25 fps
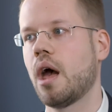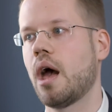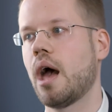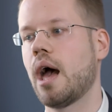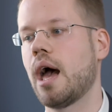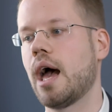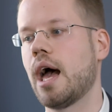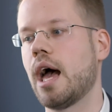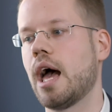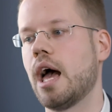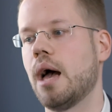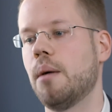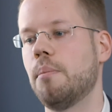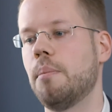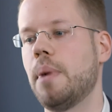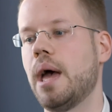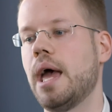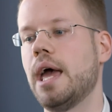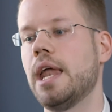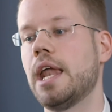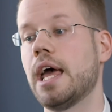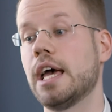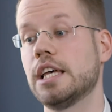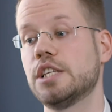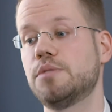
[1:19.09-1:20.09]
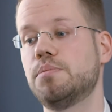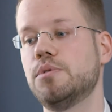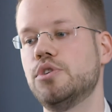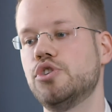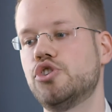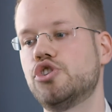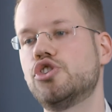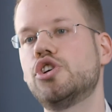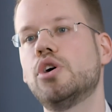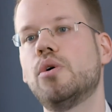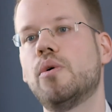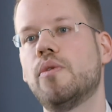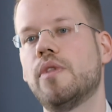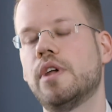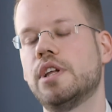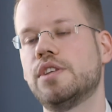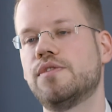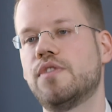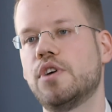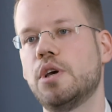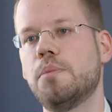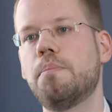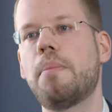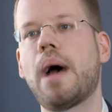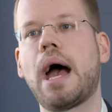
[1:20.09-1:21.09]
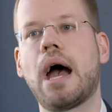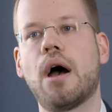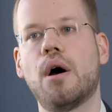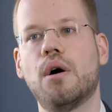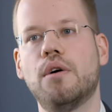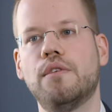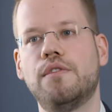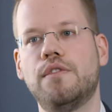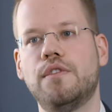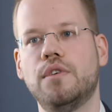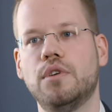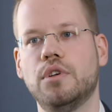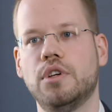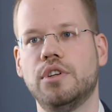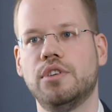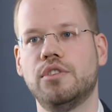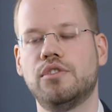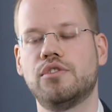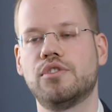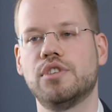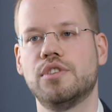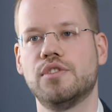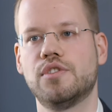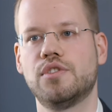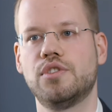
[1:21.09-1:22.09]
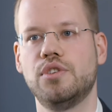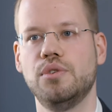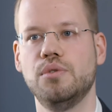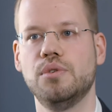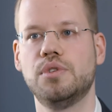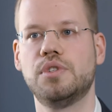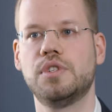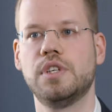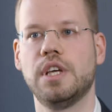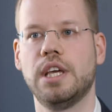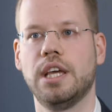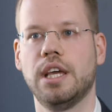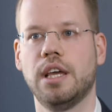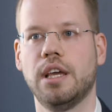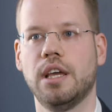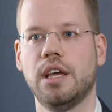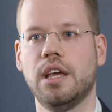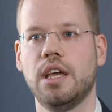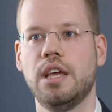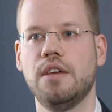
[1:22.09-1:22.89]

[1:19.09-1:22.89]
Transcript: And it has been shown that it's very powerful in transducing